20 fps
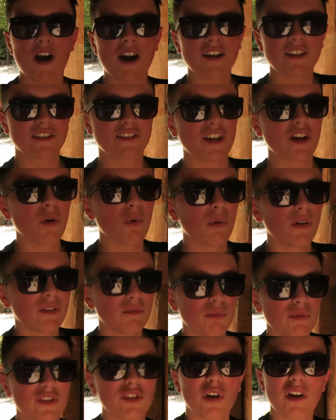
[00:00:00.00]
Right, so we're
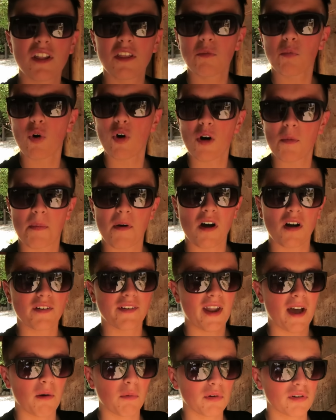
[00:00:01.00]
done in the water park
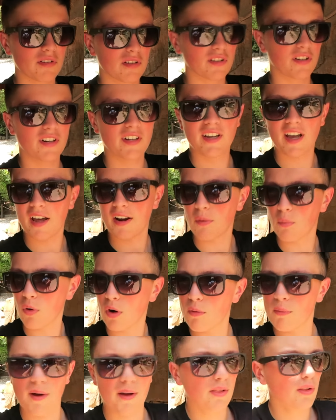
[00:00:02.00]
now. We're just gonna kind of
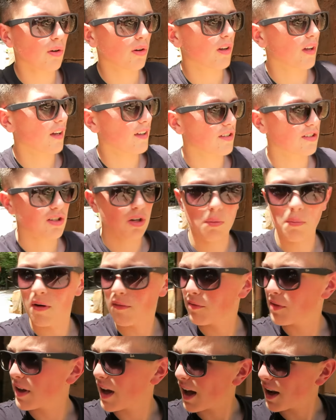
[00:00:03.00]
walk around, look at some
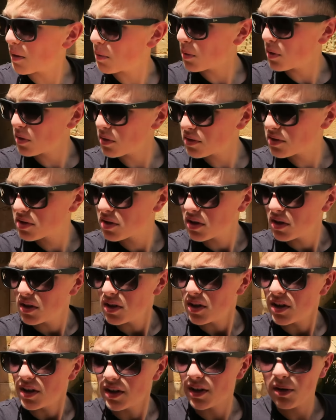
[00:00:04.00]
of the animals.
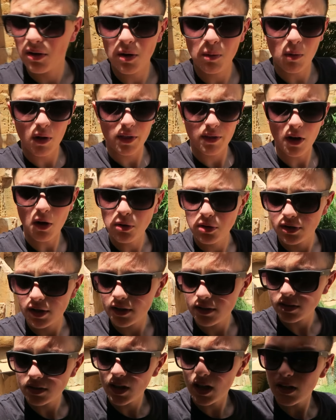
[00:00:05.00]
I don't know what, oh
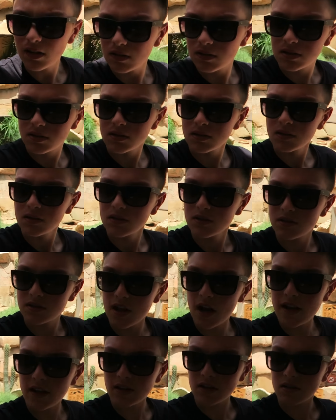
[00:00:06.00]
shit, snakes. Whoa.
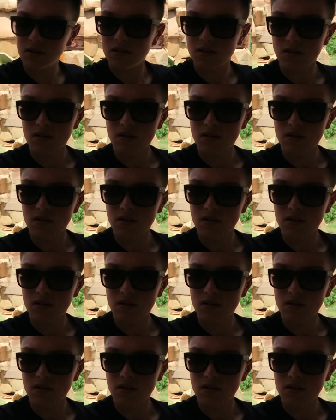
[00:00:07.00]
Snakes,